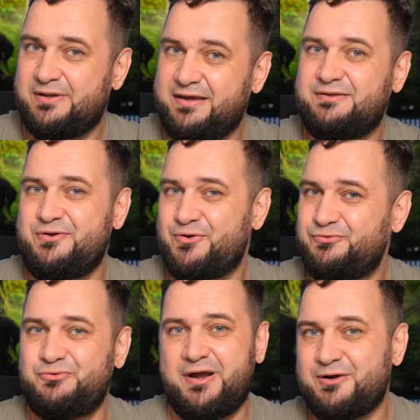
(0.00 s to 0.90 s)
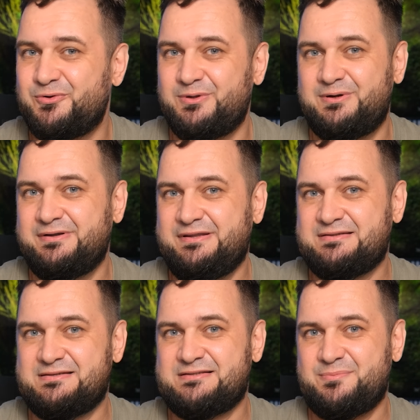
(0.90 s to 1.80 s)
like your regular
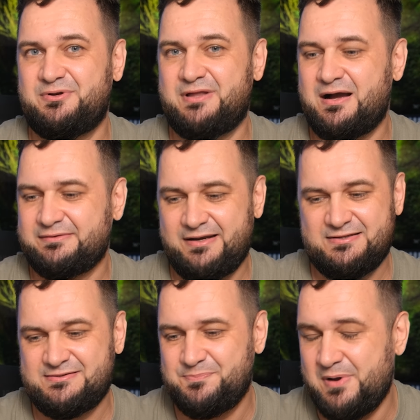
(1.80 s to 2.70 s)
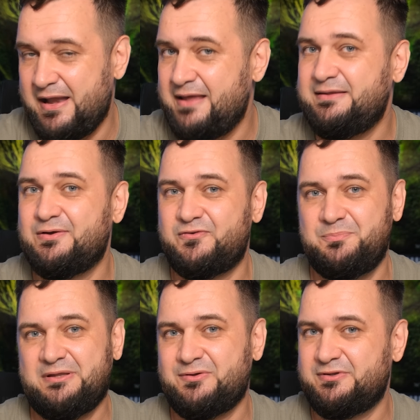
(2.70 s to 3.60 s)
ESS Sabre DAC. There is plenty of
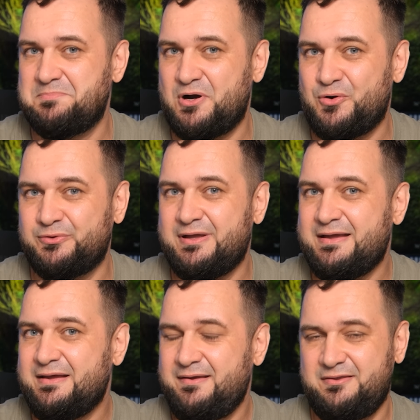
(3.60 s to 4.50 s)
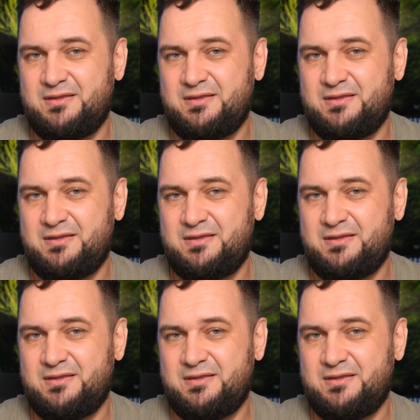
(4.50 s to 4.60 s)
meat on the bone in